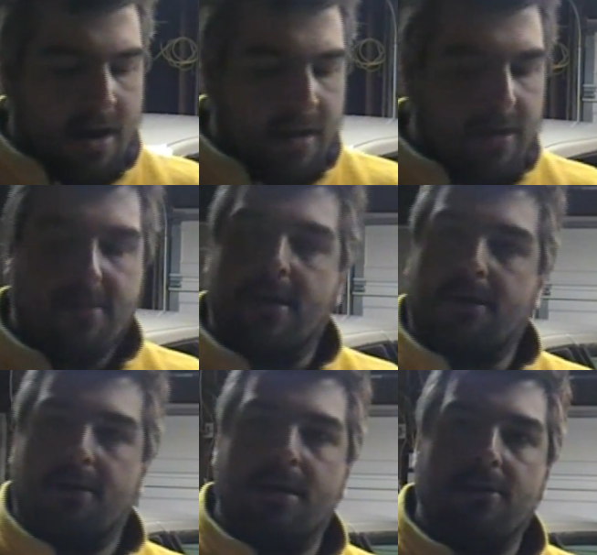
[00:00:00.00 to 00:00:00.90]
He
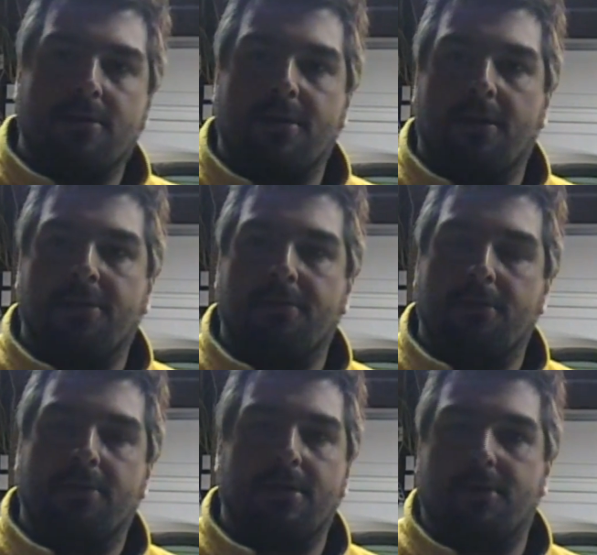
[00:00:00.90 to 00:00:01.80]
said, go get yourself some
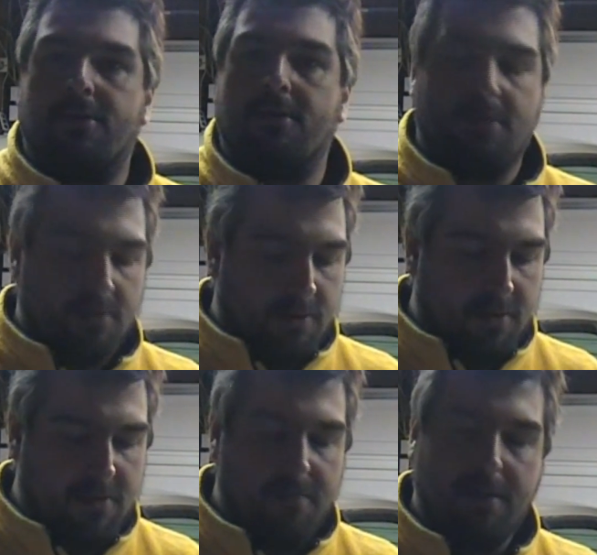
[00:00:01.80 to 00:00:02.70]
Lucas, you'll
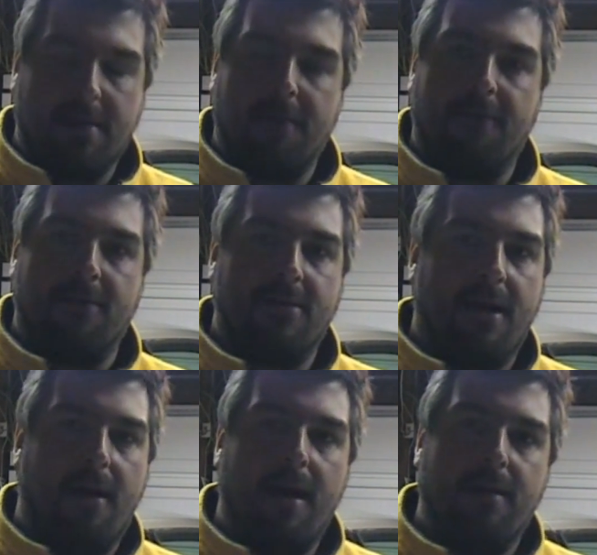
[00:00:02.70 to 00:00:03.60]
notice the big difference.
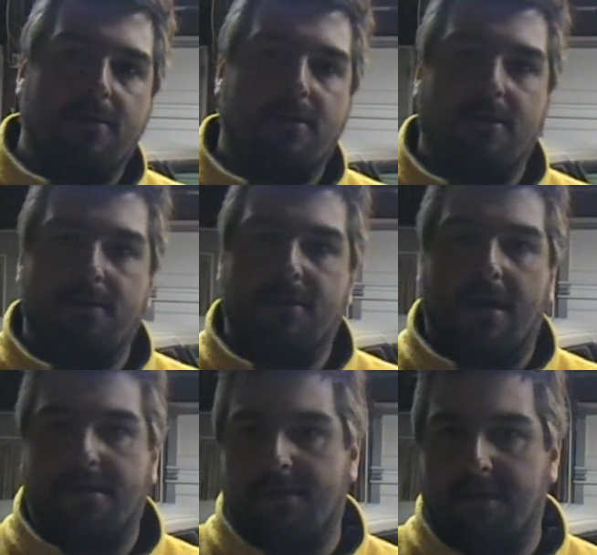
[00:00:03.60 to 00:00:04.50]
Now, I used to use
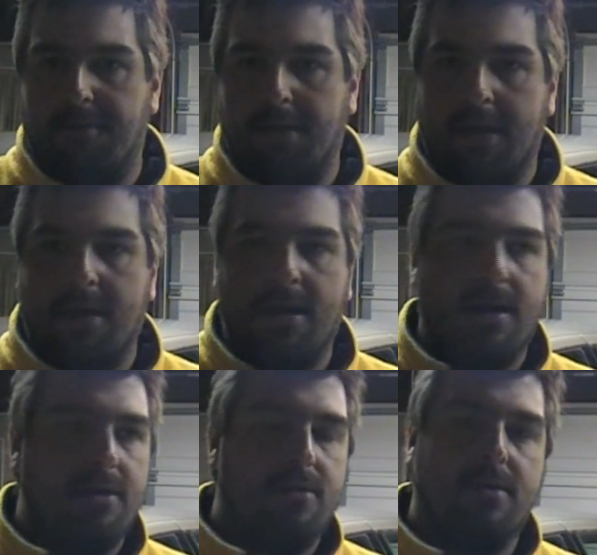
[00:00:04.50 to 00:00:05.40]
STP,
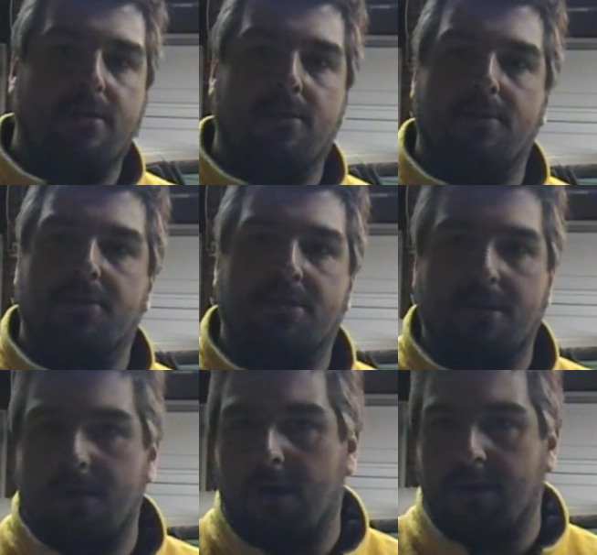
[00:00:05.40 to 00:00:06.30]
I used to use
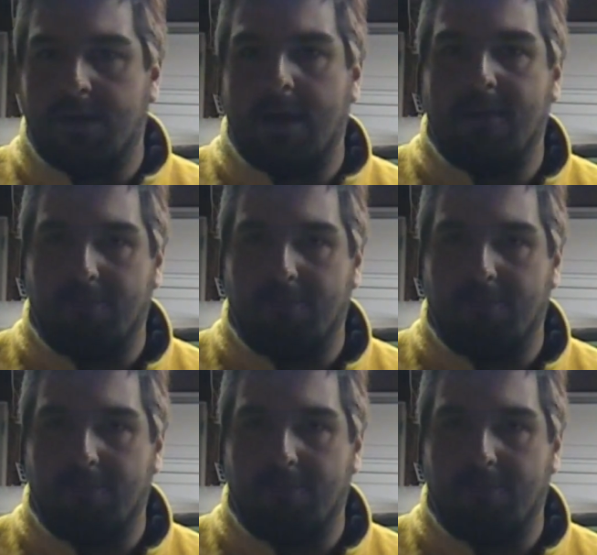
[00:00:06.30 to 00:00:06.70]
all the name